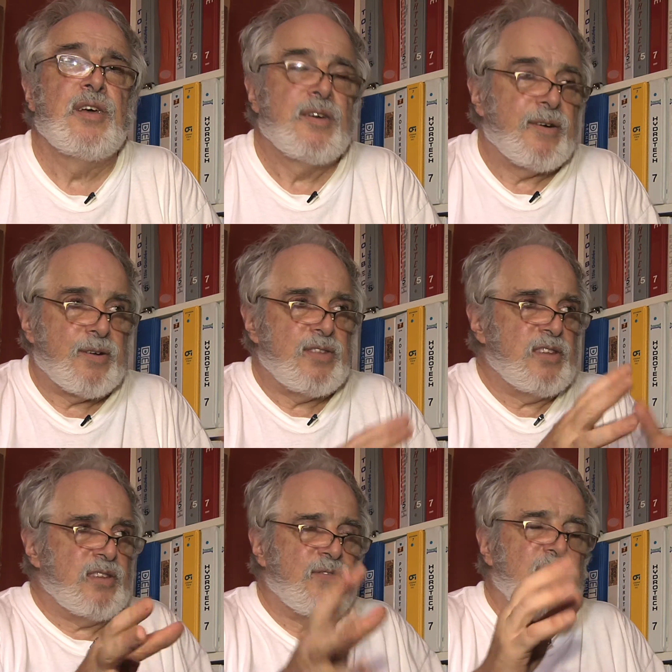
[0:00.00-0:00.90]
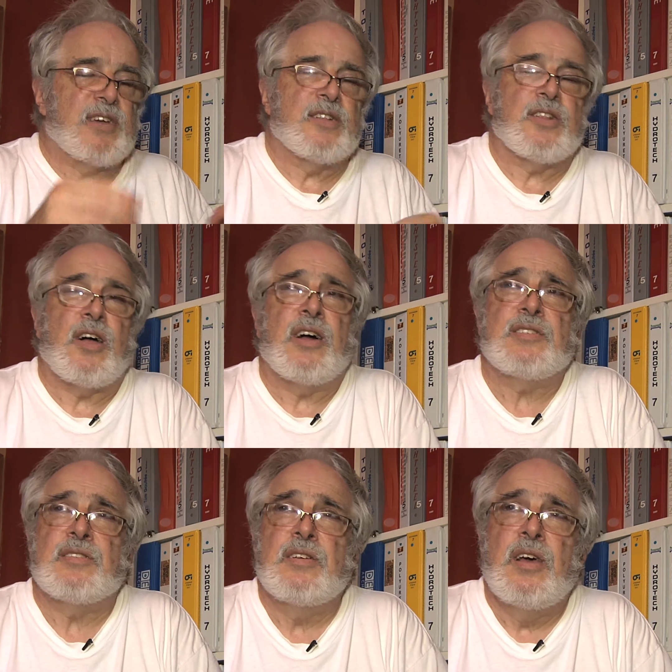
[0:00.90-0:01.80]
or the vacant
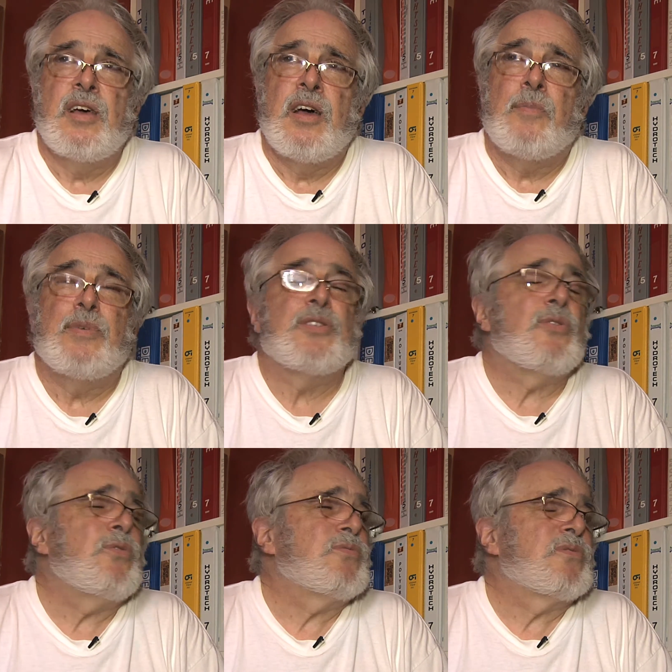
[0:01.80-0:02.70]
lots. But don't